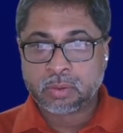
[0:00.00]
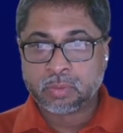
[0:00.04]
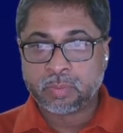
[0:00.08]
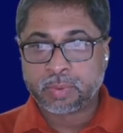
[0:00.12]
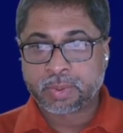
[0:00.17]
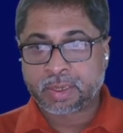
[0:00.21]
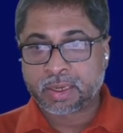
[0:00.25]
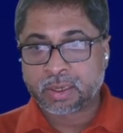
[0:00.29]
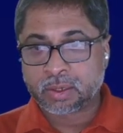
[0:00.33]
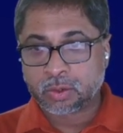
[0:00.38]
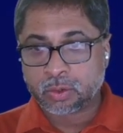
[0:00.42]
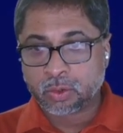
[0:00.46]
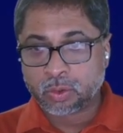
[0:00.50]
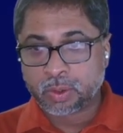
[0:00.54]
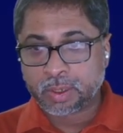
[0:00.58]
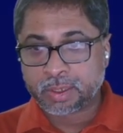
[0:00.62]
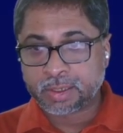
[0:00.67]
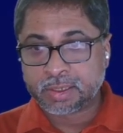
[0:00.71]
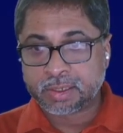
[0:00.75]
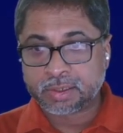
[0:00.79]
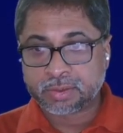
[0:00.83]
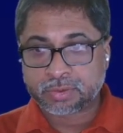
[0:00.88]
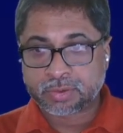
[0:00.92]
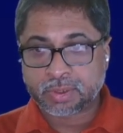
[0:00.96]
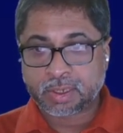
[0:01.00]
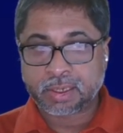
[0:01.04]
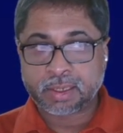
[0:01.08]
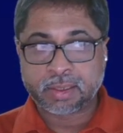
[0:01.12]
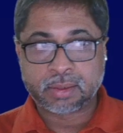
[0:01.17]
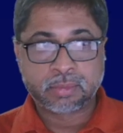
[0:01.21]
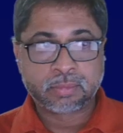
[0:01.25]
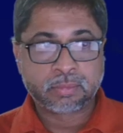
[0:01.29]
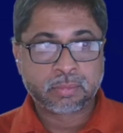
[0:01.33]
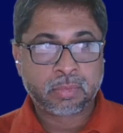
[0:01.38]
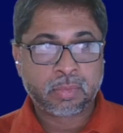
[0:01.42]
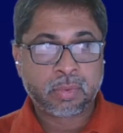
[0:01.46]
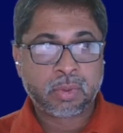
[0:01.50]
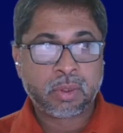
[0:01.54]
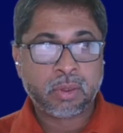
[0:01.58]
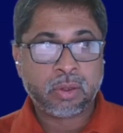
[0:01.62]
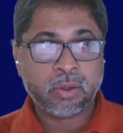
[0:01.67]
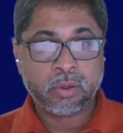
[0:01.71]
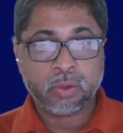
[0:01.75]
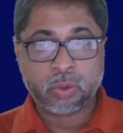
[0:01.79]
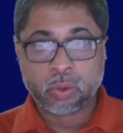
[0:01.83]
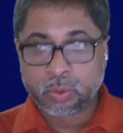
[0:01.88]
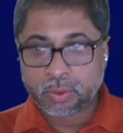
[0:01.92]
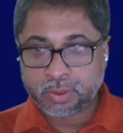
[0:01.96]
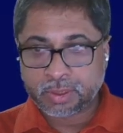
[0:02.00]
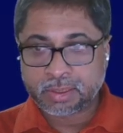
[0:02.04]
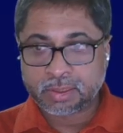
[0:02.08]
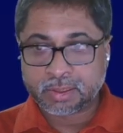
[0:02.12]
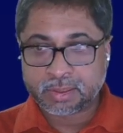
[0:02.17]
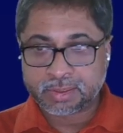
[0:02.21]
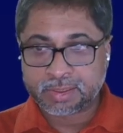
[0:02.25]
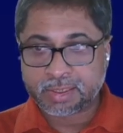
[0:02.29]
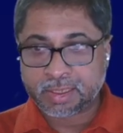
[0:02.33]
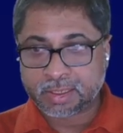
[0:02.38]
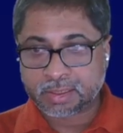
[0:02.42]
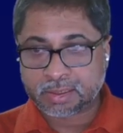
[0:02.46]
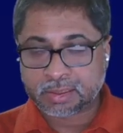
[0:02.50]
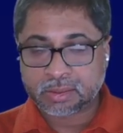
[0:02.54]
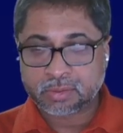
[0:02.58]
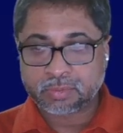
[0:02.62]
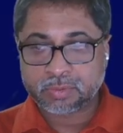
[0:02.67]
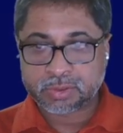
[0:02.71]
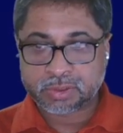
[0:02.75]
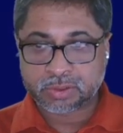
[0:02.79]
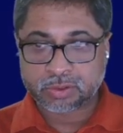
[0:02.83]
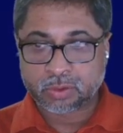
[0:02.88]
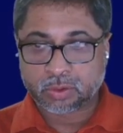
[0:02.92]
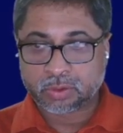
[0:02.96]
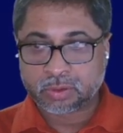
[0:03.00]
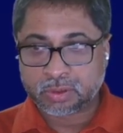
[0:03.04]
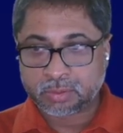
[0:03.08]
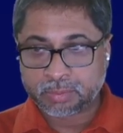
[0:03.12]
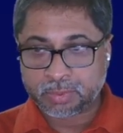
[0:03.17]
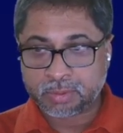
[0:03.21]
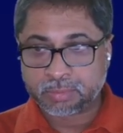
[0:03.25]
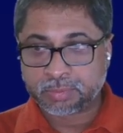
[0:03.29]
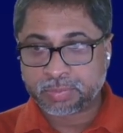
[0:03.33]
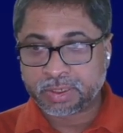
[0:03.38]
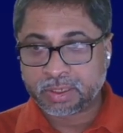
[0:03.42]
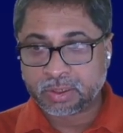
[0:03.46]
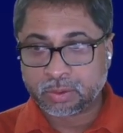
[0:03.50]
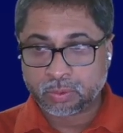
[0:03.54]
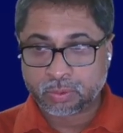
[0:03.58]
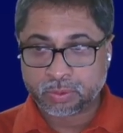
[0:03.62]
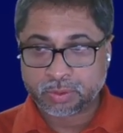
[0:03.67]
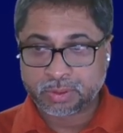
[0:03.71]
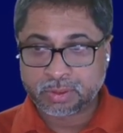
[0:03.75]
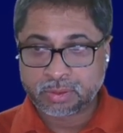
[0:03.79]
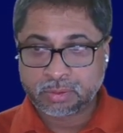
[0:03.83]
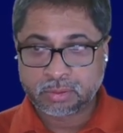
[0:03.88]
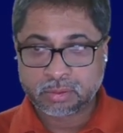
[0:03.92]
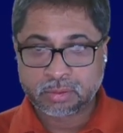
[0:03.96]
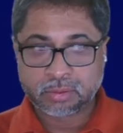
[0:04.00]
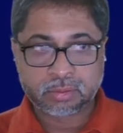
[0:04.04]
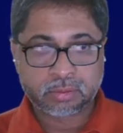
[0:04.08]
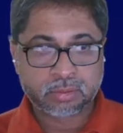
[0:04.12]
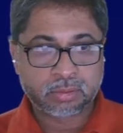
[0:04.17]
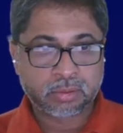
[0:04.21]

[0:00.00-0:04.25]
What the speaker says: We can go ahead and try loading the data, which has already been preloaded.